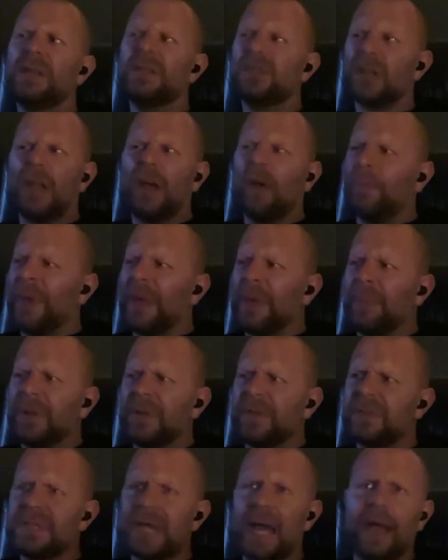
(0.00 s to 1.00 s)
So a lot of
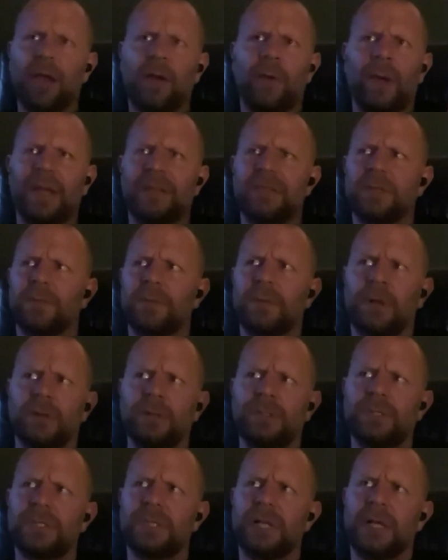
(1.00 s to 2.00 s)
people have sat quite
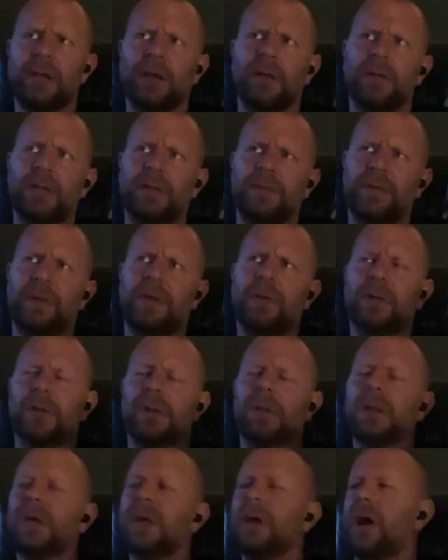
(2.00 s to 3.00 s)
subconsciously on difficult,